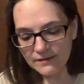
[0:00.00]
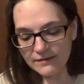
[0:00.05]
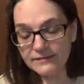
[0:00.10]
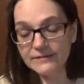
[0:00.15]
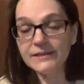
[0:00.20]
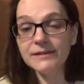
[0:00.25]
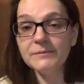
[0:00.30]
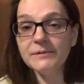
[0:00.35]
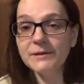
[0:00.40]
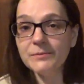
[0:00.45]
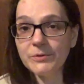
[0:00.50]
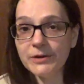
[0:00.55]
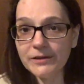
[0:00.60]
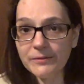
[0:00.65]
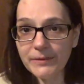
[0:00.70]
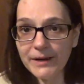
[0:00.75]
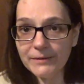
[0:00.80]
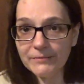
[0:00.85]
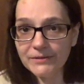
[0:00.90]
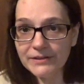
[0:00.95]
Didn't mean to bring the
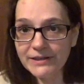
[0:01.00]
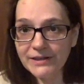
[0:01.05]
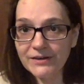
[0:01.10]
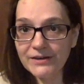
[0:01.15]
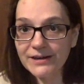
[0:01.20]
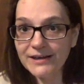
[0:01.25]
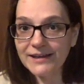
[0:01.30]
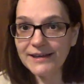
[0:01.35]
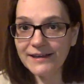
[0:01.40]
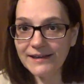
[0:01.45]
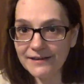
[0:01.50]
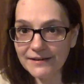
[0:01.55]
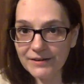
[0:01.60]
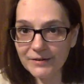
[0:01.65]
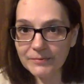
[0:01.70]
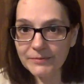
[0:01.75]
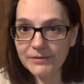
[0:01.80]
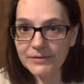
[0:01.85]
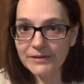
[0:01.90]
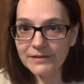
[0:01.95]
Bible in here, can't
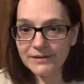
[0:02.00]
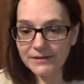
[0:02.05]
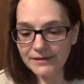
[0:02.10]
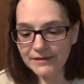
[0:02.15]
help it.